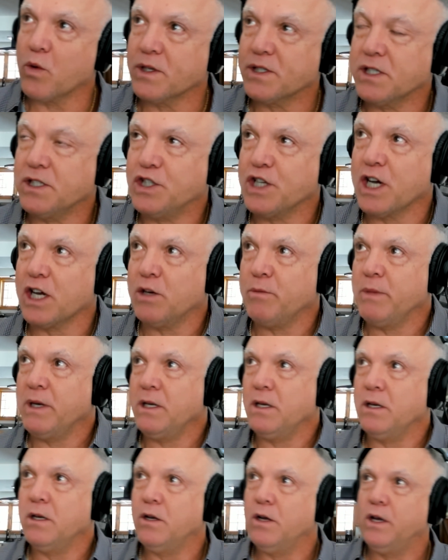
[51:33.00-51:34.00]
was a
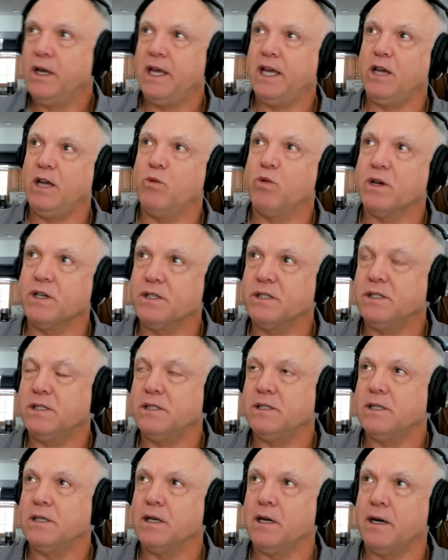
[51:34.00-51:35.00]
gentleman. He
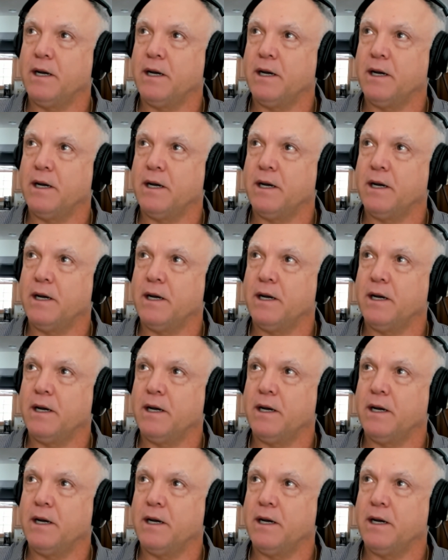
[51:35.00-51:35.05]
was